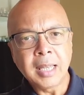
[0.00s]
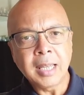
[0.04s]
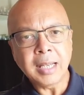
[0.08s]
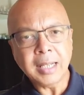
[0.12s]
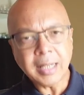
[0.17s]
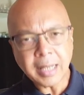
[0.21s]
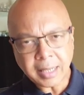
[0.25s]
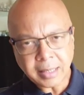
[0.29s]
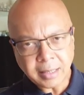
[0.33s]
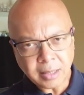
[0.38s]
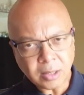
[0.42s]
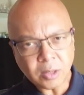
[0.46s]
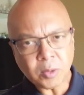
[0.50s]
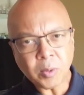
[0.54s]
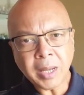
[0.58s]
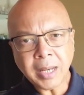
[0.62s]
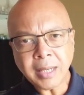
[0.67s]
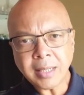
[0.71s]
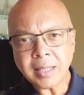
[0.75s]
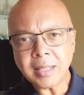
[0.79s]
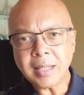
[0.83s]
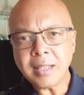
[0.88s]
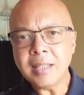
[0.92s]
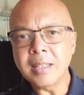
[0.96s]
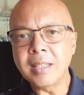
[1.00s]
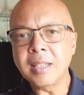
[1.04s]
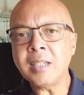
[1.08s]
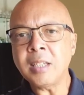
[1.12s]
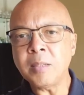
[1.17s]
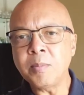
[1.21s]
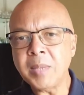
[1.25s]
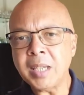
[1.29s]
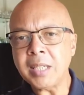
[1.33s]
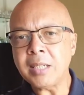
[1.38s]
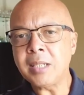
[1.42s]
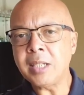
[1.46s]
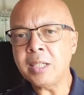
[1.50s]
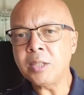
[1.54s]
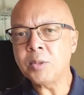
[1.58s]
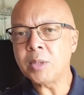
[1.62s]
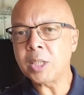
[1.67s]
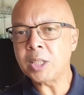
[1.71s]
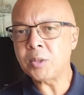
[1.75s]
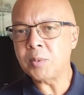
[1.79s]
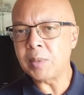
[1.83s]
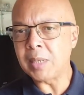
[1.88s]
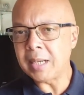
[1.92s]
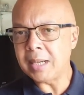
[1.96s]
In nineteen twenty, this message
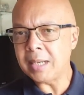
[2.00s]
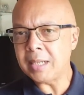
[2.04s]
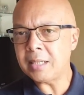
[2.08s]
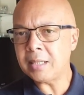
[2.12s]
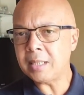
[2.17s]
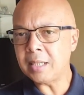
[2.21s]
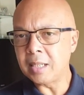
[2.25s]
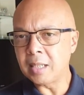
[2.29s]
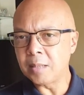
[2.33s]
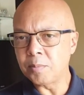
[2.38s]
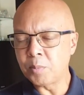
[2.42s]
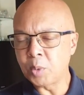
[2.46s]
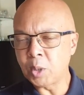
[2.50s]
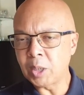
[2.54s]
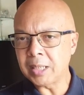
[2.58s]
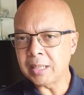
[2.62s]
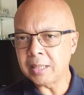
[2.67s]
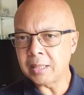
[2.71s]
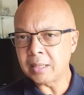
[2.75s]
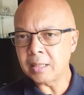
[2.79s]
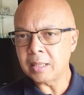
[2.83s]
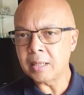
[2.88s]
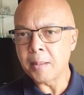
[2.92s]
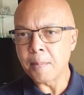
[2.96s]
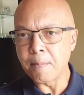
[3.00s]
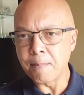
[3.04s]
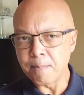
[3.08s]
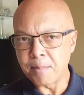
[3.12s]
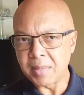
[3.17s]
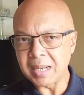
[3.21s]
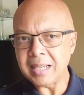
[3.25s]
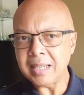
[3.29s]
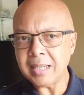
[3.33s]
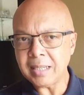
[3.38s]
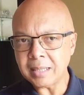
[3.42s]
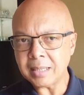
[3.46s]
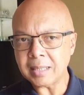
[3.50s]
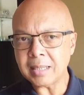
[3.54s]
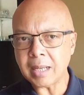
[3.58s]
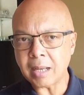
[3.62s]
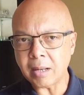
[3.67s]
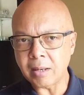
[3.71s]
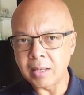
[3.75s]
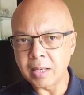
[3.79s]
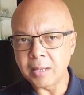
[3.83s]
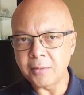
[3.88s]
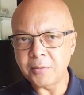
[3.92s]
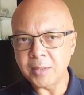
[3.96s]
was released in the booklet "Millions
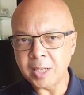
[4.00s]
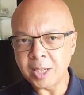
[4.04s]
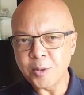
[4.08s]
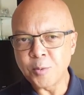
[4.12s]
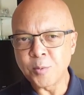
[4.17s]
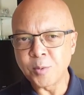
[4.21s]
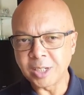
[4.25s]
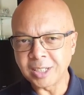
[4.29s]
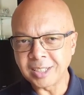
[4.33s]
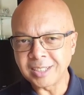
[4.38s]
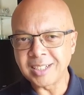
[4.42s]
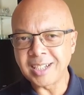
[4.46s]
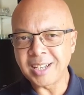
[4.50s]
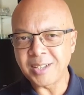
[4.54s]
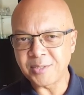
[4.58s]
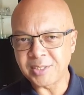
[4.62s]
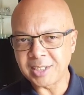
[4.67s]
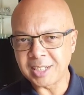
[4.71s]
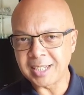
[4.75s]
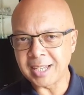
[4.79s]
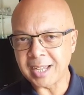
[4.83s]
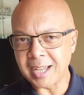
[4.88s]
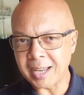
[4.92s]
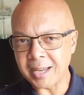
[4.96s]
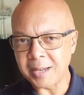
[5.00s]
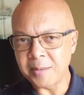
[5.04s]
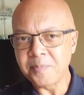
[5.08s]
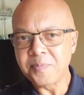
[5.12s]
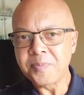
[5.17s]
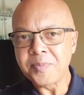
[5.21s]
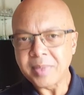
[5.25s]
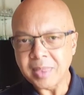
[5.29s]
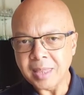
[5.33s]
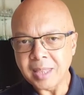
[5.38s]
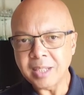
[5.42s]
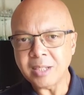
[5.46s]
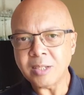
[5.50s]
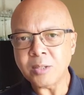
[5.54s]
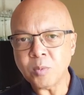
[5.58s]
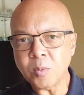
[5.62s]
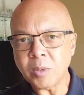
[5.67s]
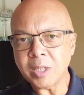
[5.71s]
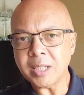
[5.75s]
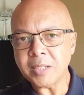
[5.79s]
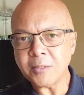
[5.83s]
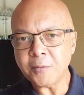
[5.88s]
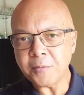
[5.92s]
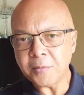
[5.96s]
Now Living Will Never Die." This
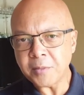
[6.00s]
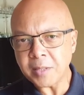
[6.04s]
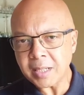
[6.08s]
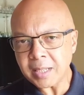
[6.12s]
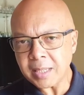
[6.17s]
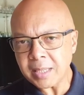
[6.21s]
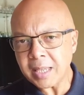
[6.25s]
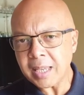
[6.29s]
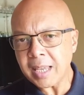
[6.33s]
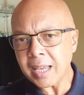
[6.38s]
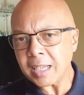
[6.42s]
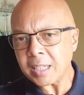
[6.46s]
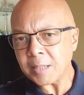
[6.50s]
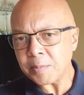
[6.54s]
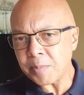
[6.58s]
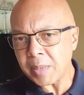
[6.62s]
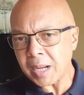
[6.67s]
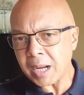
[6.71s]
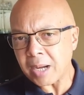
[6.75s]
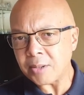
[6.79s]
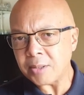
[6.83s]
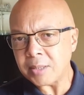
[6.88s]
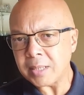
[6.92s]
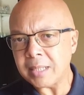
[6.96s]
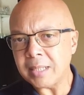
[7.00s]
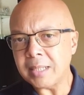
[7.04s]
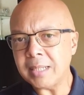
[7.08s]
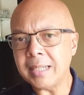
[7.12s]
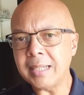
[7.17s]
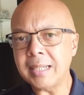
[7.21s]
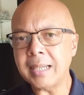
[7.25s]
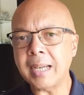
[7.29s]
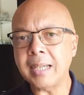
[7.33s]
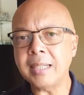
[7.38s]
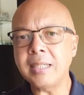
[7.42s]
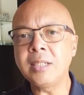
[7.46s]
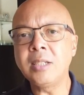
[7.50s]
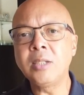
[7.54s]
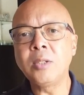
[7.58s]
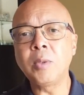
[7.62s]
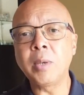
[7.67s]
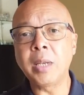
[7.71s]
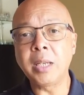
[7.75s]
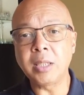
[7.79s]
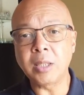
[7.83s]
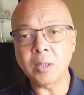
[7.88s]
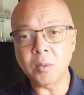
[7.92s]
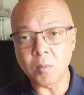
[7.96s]
was further expounded in nineteen
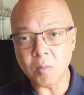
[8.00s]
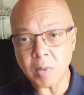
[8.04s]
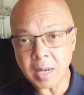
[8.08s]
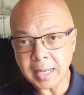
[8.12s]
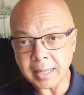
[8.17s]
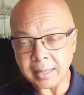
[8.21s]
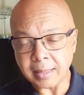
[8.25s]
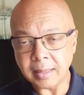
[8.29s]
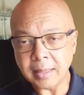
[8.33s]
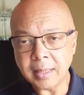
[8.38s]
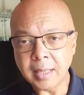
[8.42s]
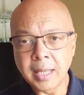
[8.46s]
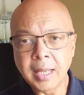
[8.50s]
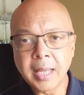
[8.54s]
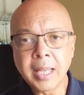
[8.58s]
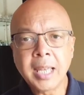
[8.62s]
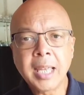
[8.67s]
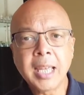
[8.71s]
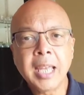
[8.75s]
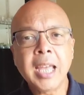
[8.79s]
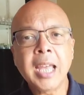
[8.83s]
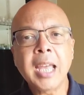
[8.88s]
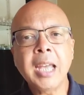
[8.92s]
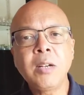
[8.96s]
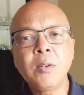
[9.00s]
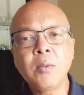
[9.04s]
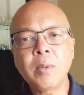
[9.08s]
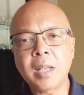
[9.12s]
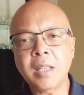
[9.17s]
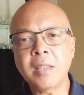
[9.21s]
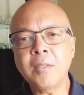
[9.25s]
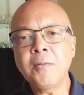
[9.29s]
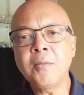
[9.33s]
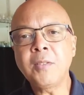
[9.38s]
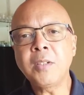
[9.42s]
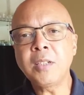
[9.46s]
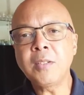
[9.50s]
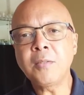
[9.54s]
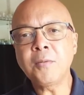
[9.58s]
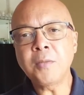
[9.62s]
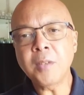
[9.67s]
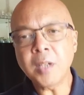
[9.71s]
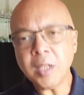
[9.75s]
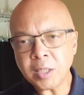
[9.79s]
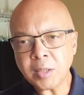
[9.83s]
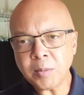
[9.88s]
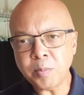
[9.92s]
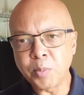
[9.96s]
twenty-one in Rutherford's
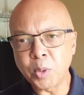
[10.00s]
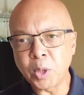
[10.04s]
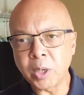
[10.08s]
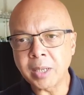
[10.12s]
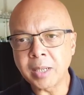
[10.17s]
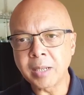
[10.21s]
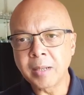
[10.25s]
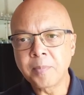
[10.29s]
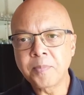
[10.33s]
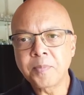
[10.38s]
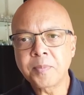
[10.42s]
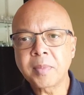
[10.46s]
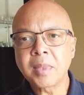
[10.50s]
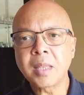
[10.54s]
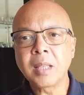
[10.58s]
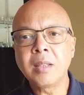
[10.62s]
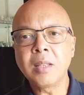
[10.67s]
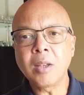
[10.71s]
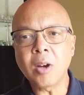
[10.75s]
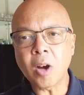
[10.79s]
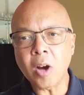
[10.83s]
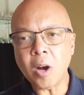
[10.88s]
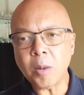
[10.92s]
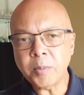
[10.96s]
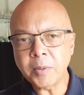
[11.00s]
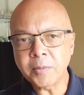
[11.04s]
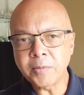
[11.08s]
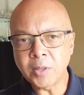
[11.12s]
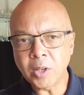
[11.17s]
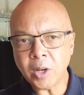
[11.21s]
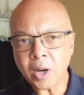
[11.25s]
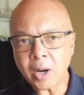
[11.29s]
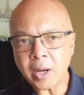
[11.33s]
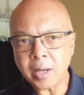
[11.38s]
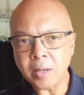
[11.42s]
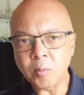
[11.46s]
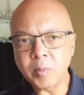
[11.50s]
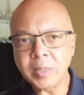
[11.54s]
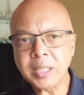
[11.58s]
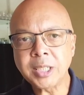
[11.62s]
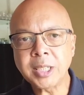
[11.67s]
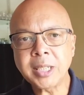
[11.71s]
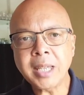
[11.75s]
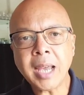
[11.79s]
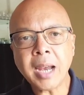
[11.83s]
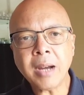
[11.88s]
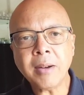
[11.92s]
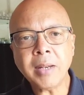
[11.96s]
first book, The Harp of God,
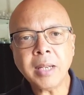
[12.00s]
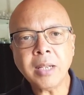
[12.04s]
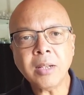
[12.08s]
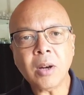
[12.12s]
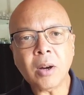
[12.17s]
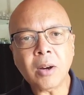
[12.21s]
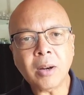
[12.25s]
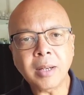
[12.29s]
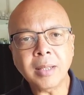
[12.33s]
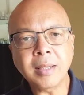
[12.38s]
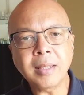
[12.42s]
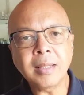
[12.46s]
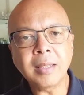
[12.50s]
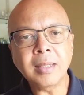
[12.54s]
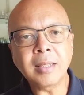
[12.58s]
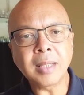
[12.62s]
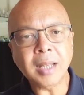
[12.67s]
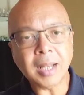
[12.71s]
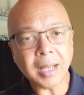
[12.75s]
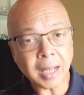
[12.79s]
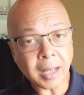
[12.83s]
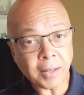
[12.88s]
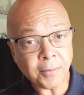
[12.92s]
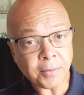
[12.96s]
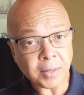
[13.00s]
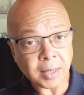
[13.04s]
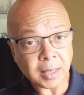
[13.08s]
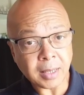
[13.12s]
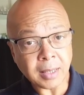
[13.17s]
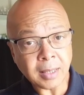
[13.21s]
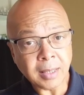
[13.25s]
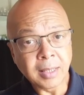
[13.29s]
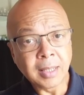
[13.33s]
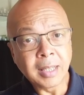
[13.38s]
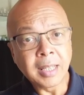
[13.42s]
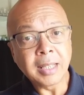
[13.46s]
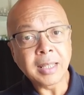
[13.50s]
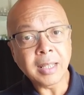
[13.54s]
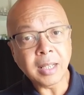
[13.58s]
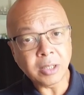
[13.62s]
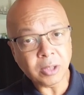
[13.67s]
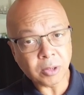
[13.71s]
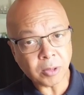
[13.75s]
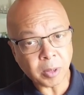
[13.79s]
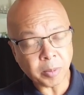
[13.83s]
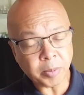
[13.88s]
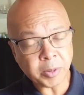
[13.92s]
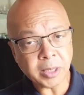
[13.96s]
which carried on the cover the
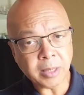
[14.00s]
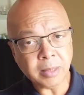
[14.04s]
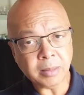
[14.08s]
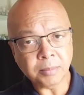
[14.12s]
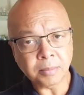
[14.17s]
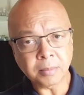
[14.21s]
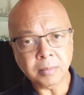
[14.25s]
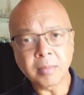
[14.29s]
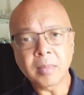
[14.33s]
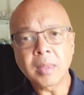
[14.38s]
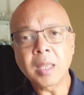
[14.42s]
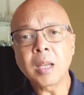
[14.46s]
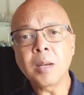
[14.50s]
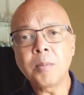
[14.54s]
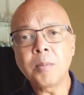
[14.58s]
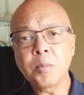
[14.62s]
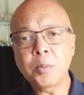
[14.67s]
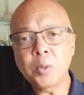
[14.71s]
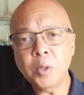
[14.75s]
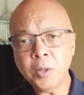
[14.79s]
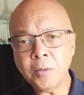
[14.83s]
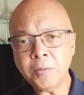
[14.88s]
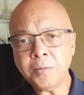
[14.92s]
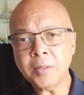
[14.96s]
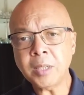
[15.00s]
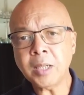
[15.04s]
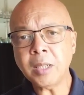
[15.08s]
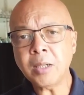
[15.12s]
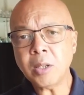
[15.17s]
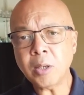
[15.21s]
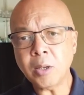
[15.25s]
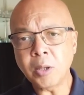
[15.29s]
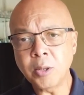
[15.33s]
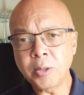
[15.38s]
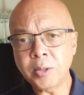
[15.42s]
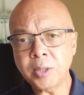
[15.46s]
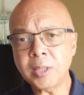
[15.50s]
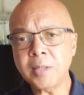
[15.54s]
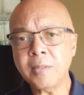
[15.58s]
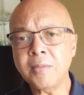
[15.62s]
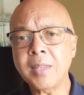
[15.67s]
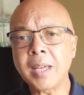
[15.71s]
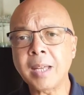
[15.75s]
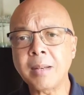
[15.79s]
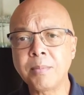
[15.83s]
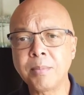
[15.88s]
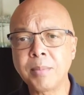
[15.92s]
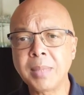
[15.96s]
inscription, "Proof
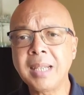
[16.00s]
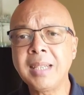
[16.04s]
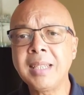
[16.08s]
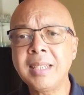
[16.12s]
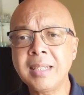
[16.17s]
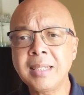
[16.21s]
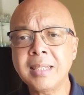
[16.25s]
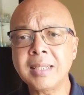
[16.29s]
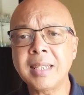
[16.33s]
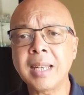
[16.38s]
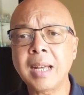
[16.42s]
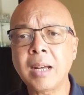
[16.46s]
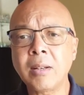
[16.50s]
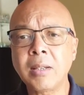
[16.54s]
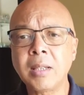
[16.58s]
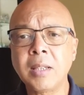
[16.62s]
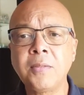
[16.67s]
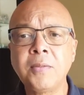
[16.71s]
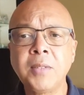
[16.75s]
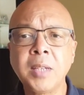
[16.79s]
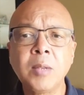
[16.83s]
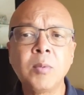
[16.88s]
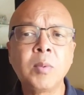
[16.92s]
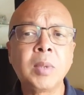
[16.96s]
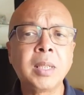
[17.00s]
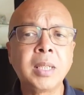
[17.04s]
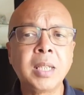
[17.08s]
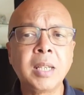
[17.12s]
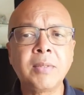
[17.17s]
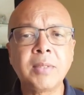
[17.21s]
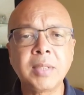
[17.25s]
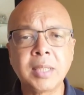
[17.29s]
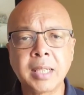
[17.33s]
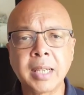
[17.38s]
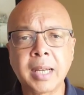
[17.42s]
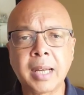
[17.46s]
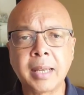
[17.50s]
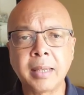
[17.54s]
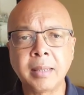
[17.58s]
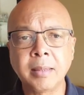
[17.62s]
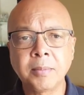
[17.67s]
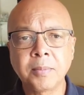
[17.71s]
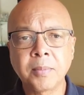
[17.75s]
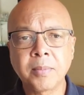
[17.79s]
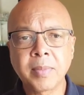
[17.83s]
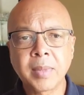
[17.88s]
conclusive that millions now living will never die."